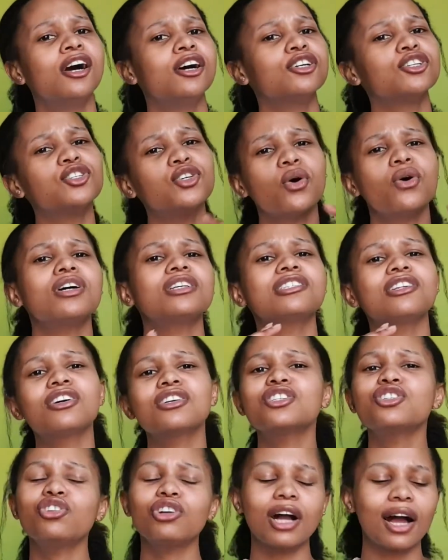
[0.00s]
So as long
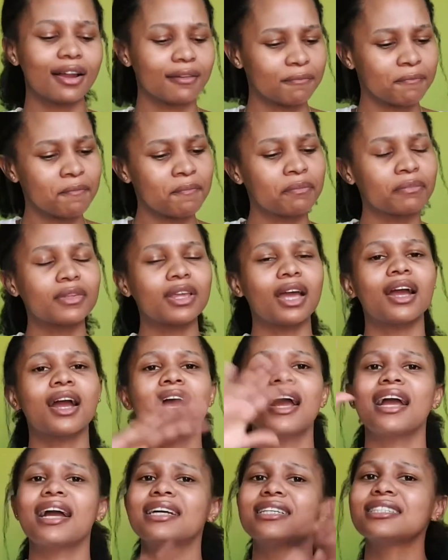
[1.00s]
as you got
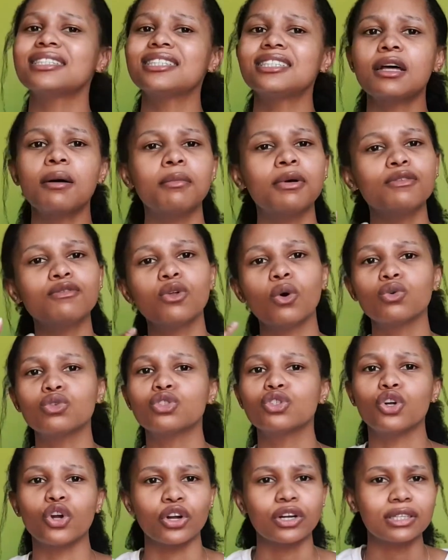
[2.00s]
some of those
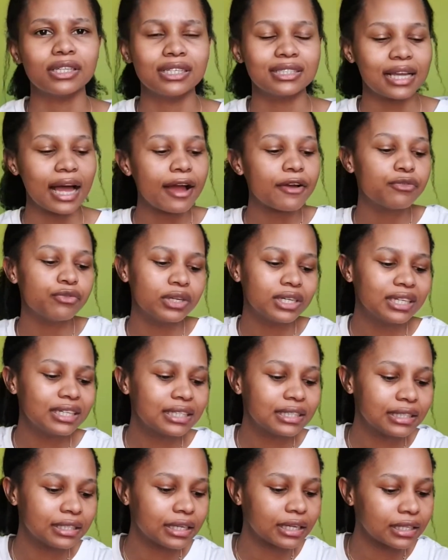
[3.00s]
girlies, I really
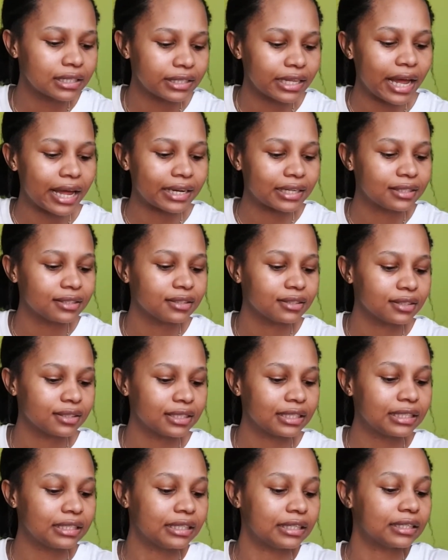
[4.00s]
think that
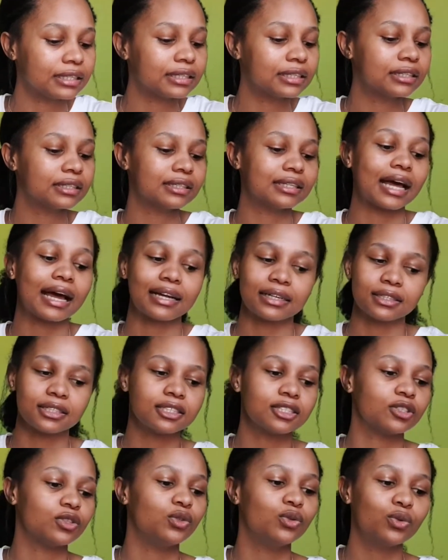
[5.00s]

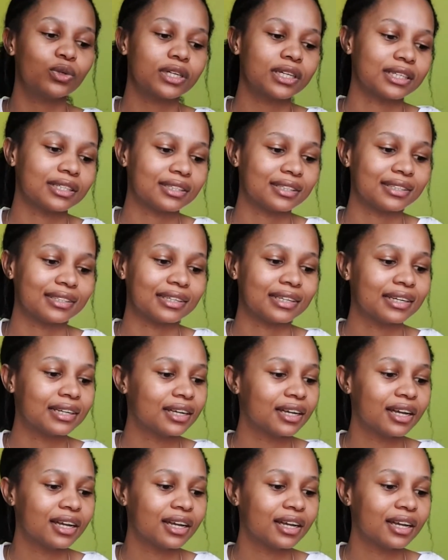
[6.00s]
you can